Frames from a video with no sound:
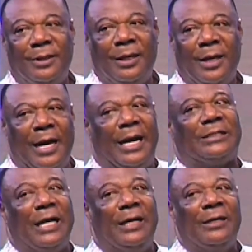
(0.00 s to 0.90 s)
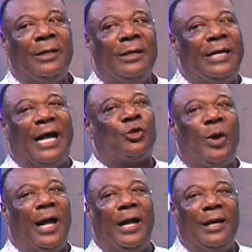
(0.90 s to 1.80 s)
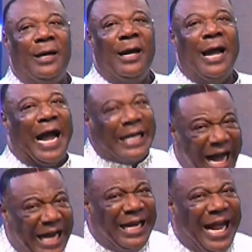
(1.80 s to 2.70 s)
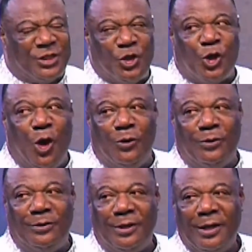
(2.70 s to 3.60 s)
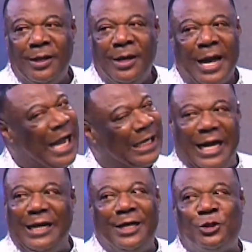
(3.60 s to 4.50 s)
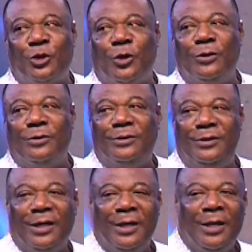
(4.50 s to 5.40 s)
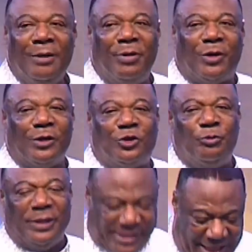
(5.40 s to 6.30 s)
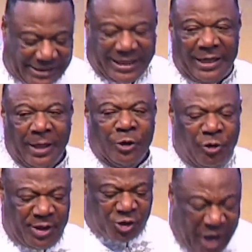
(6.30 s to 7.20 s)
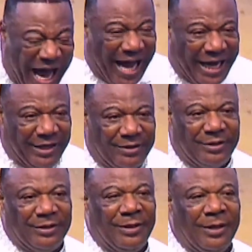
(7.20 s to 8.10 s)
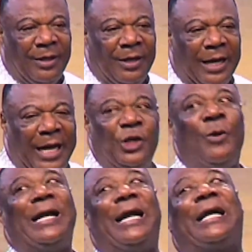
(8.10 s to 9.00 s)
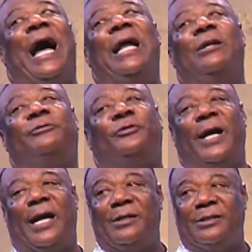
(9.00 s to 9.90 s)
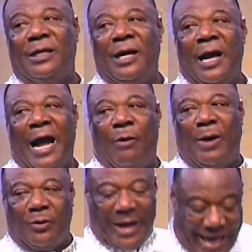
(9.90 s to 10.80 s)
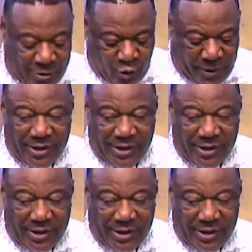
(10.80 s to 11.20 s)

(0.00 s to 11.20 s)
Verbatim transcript: And I said, that's why I can't let you go. I can't let you go because you've been tested, you've been tried, and you are the kind of friends I want to hang with.